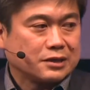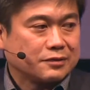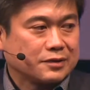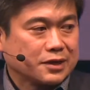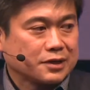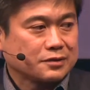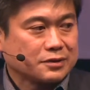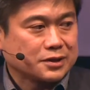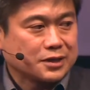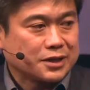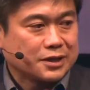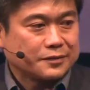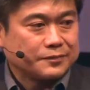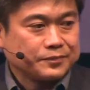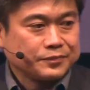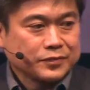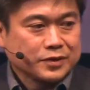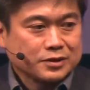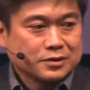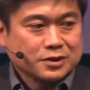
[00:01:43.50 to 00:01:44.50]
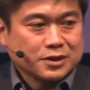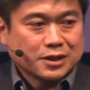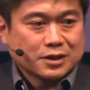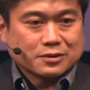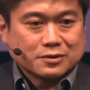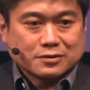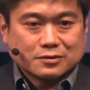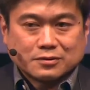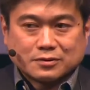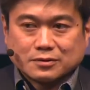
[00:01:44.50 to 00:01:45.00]
it's not just the
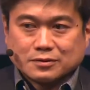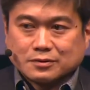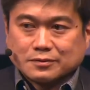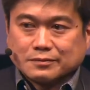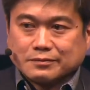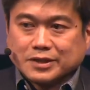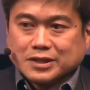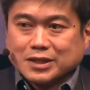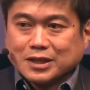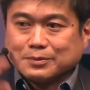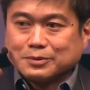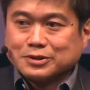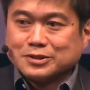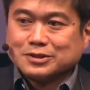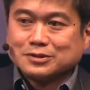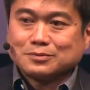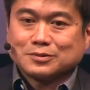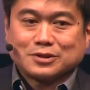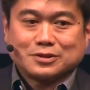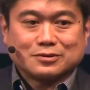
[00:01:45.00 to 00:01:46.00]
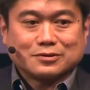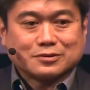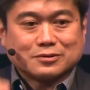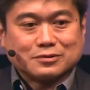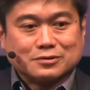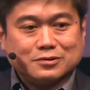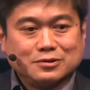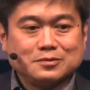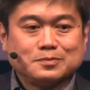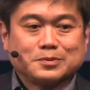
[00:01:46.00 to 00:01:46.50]
biological process of growth,
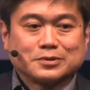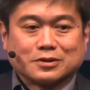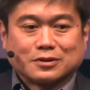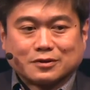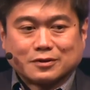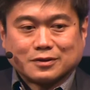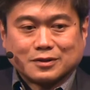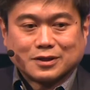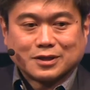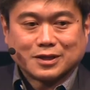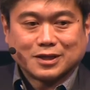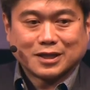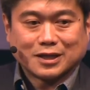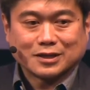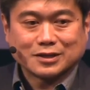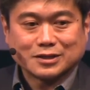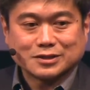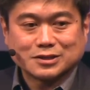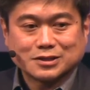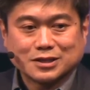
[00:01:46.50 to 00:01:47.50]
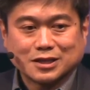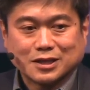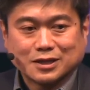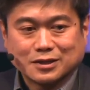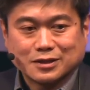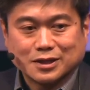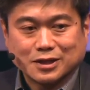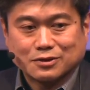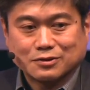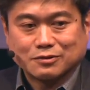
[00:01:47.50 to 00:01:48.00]
but also it looks
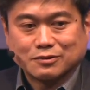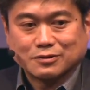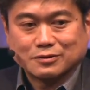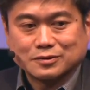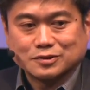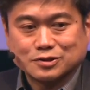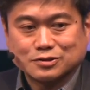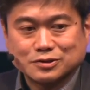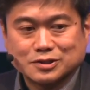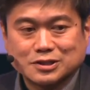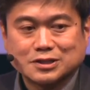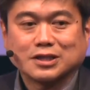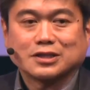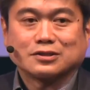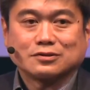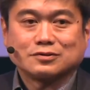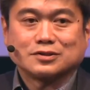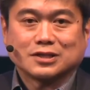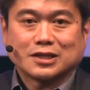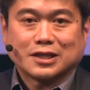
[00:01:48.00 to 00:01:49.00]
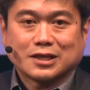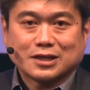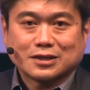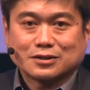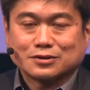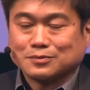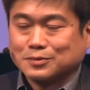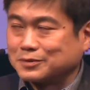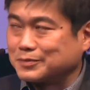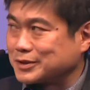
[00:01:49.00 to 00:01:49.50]
at the loop of metabolism.
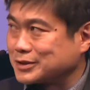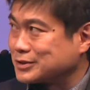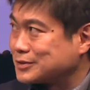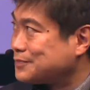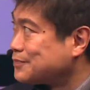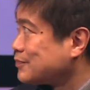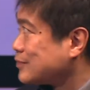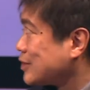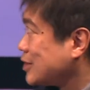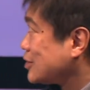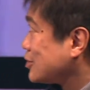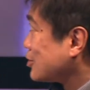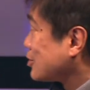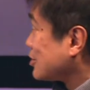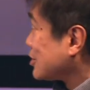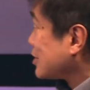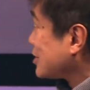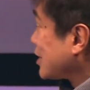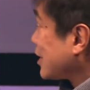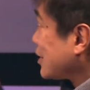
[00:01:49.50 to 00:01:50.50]
I think